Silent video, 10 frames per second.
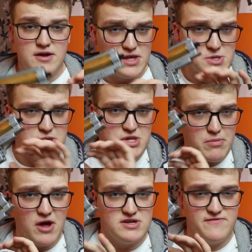doesn't just
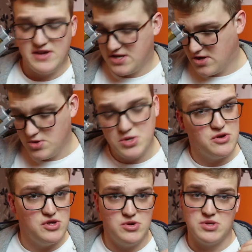apply to V2s, you
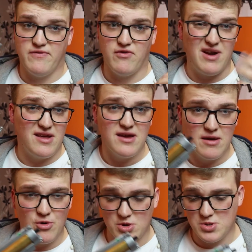can use it for any
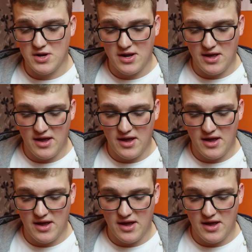gearbox really.